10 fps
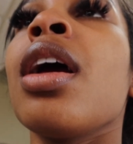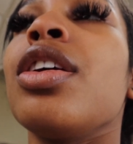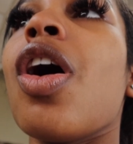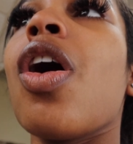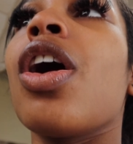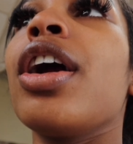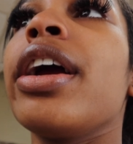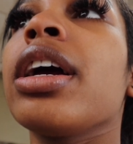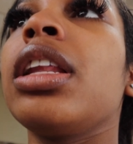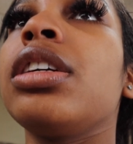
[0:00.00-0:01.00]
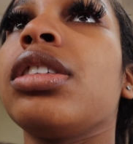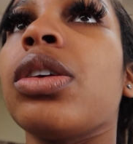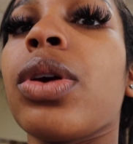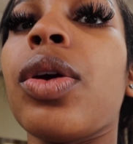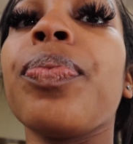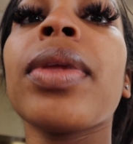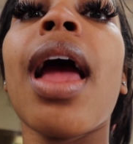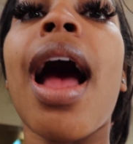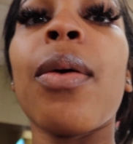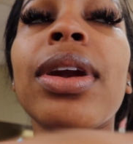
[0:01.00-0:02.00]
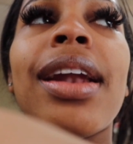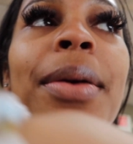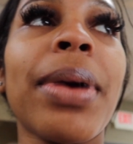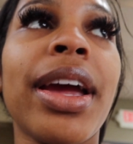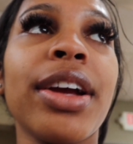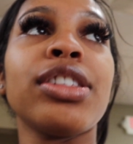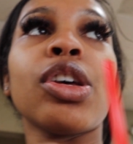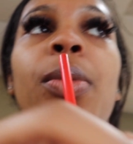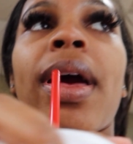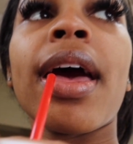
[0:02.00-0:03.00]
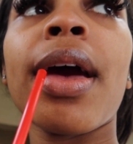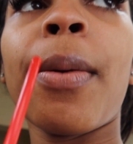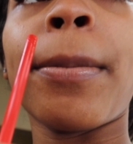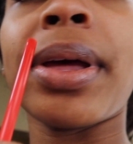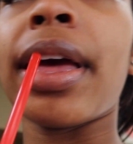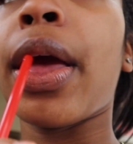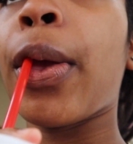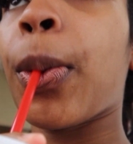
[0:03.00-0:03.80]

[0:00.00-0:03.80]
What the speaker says: Y'all, her hair color is so cute. I want to dye my hair so bad, but